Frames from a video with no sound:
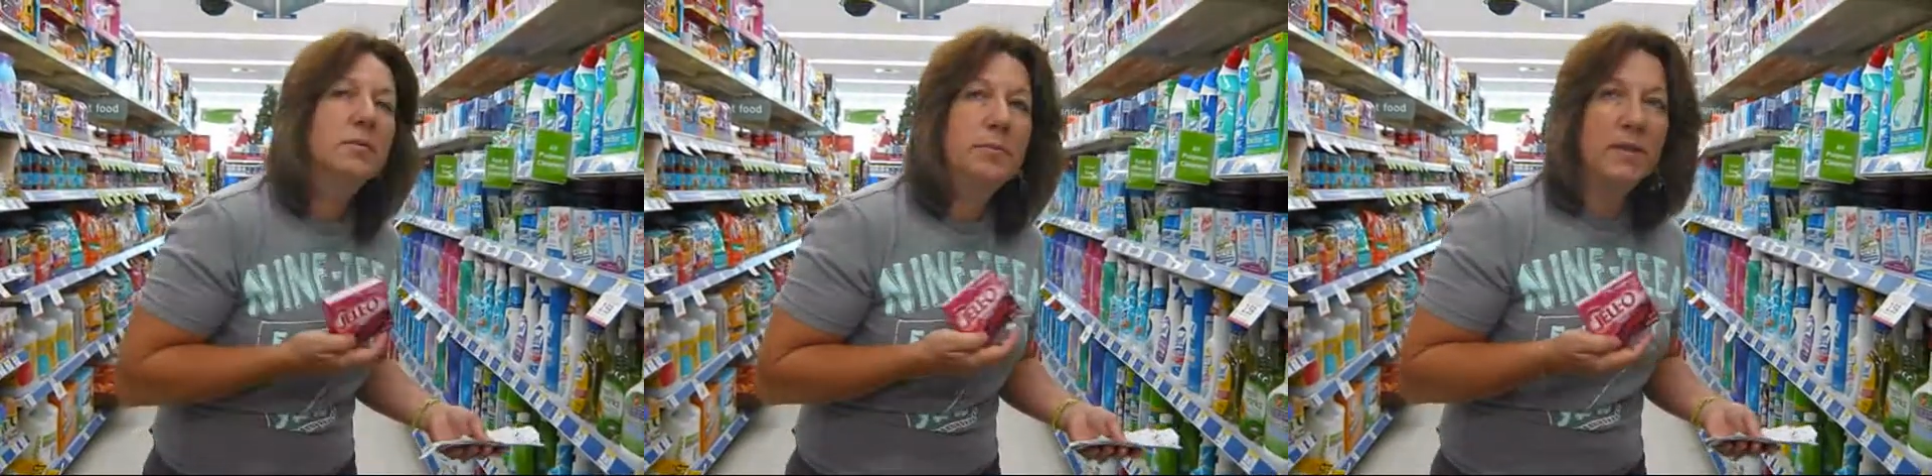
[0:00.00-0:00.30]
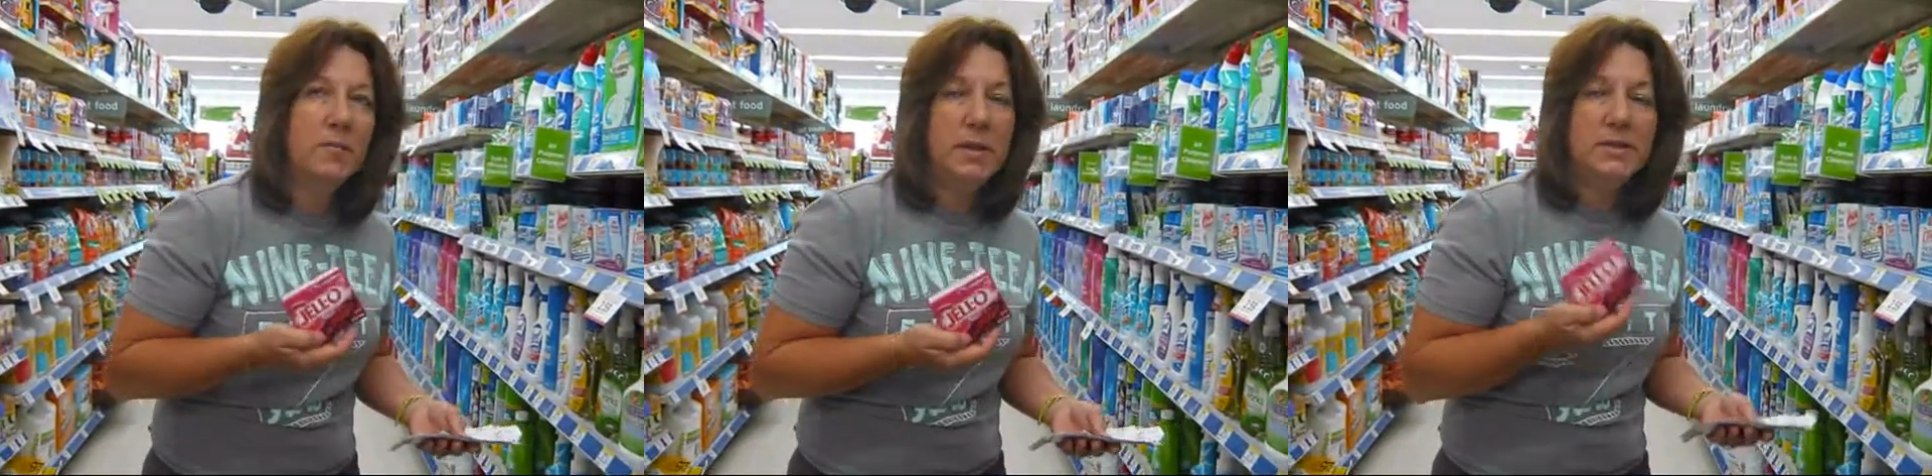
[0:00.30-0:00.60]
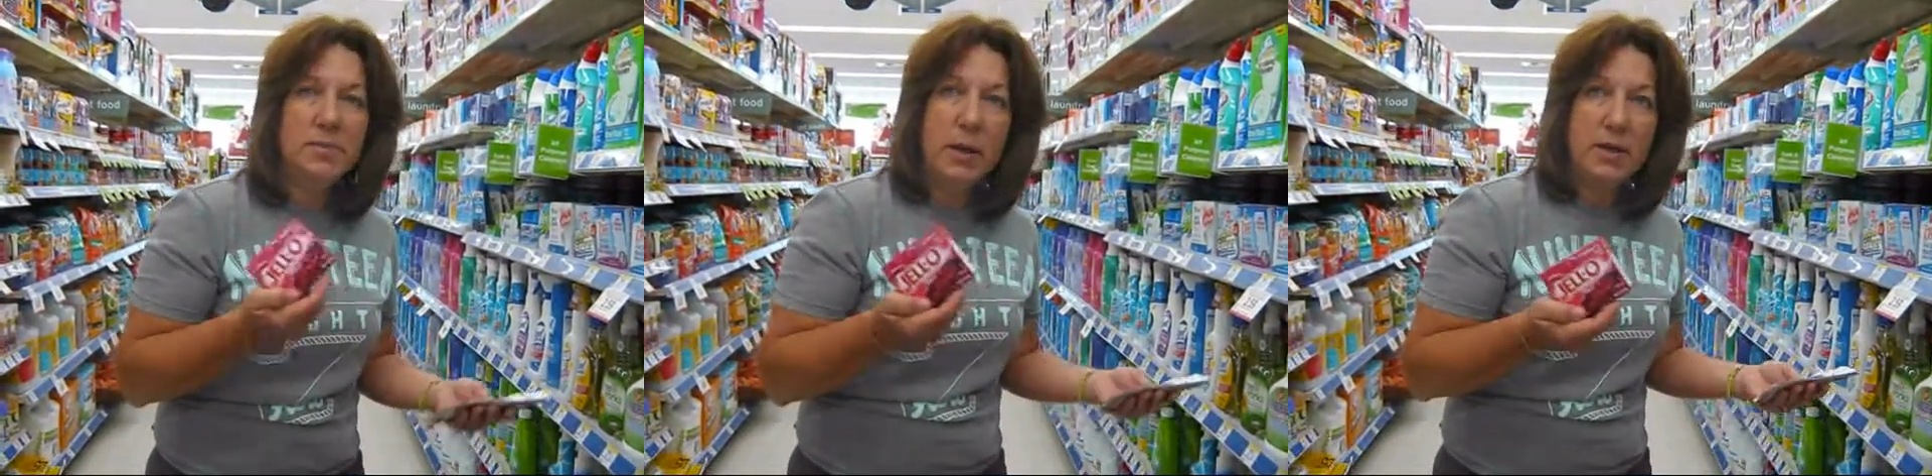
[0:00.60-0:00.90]
best
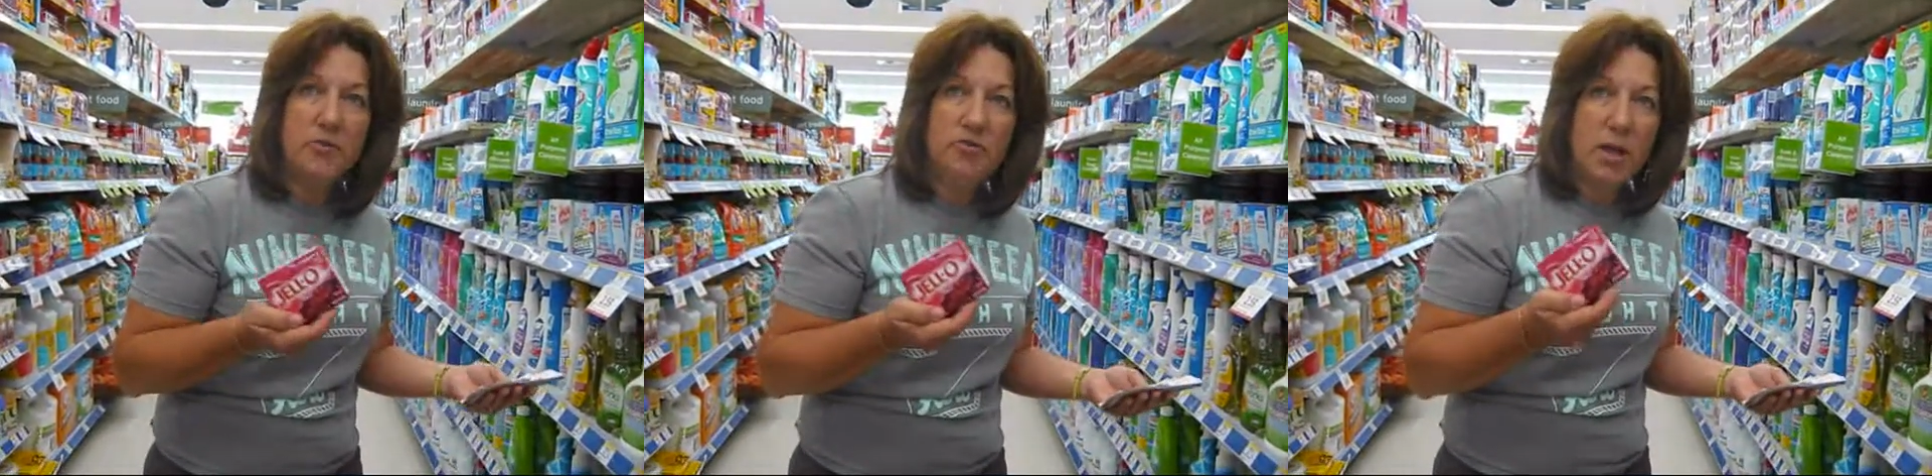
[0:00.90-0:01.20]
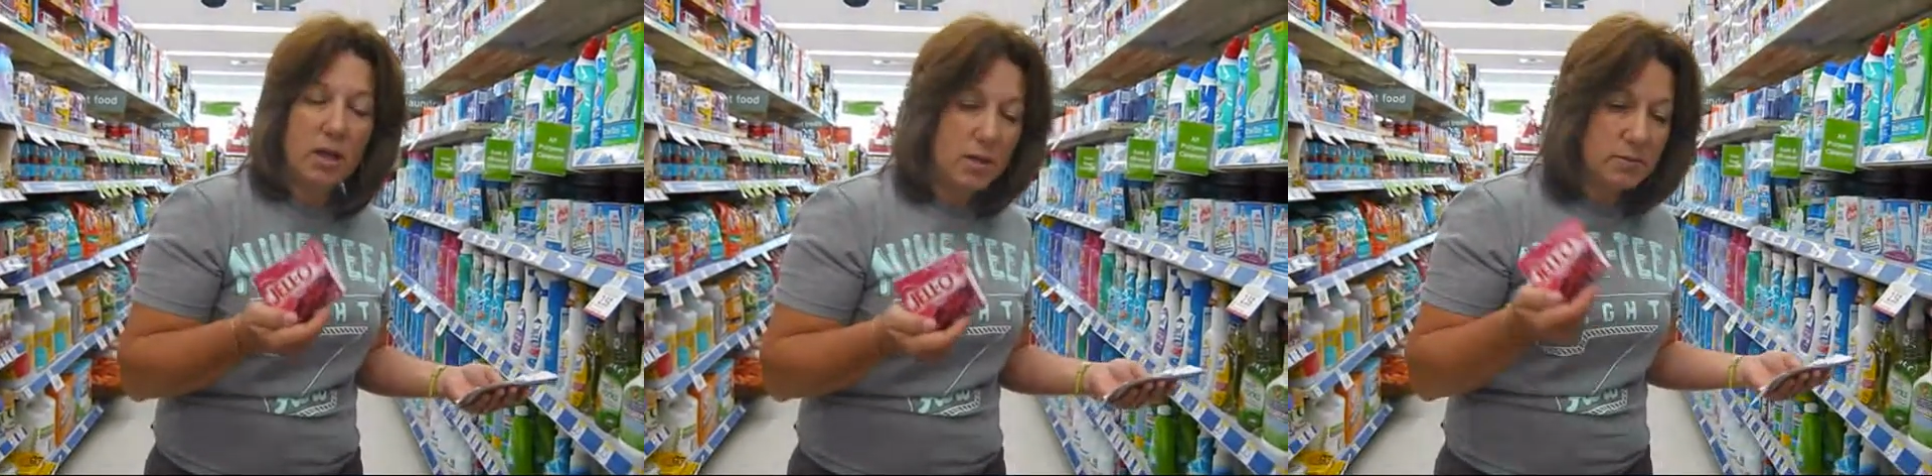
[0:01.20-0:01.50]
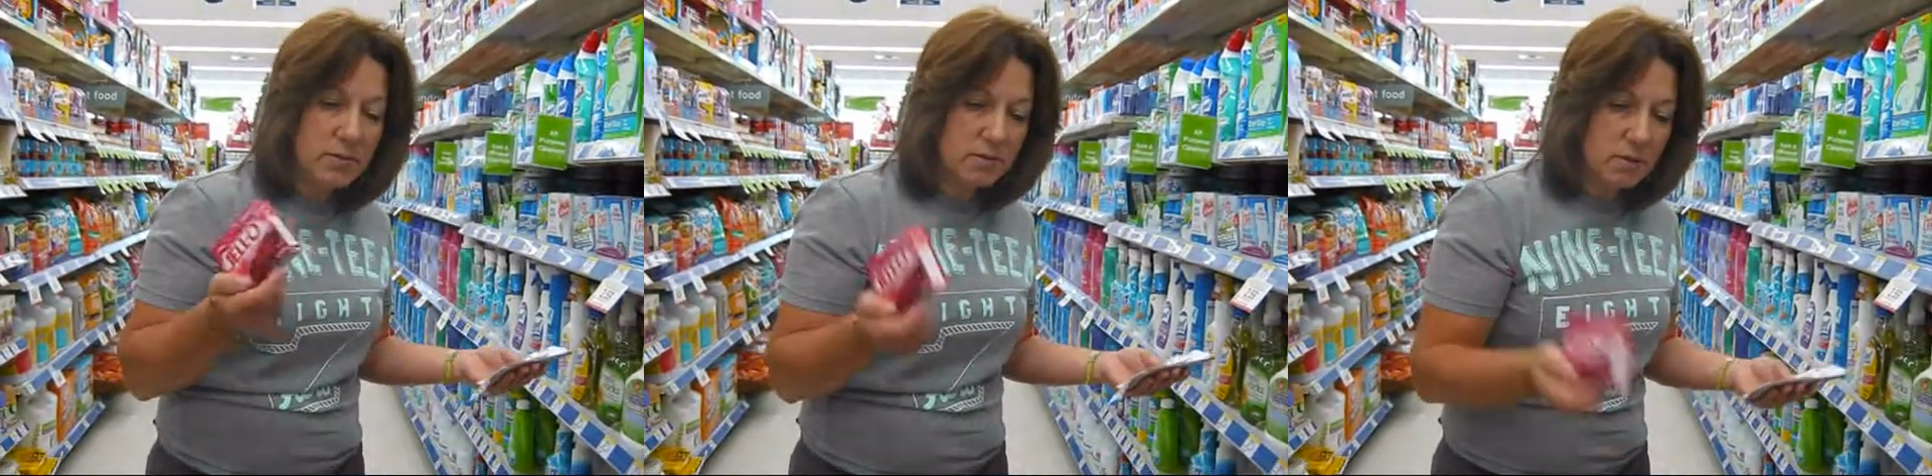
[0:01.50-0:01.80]
place to buy your Jellos.